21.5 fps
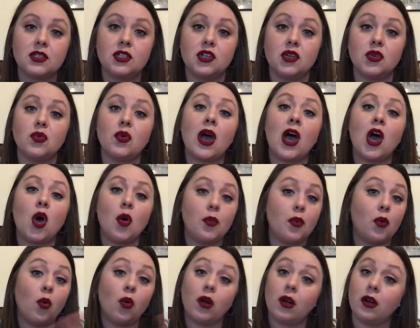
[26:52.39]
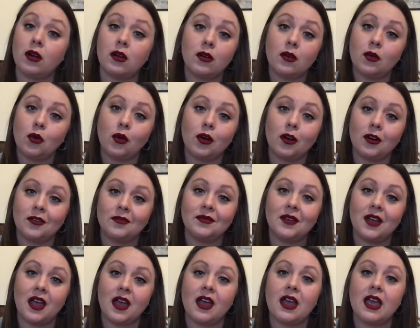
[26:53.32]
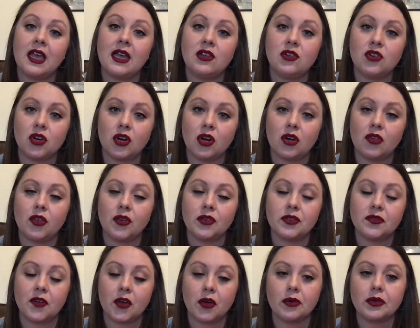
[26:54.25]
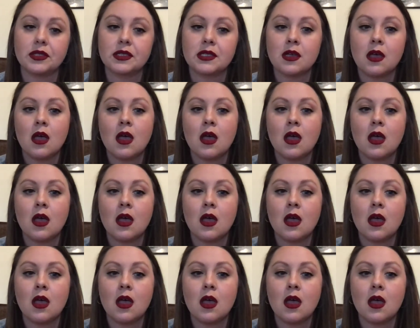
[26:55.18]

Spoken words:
to help or hinder those folks.